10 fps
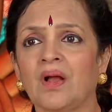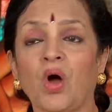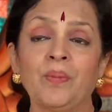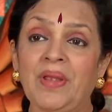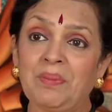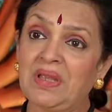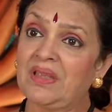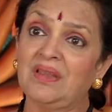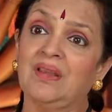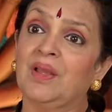Or
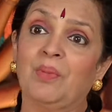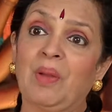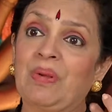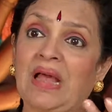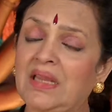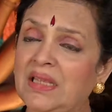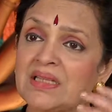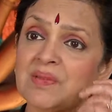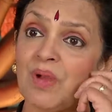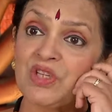maybe my planning
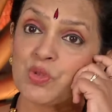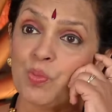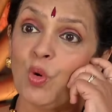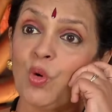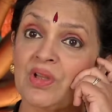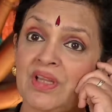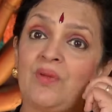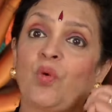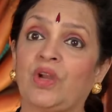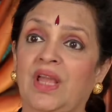is much more
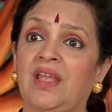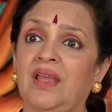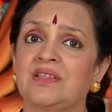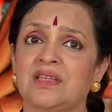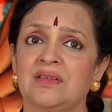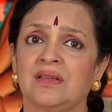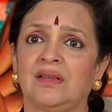than what I get,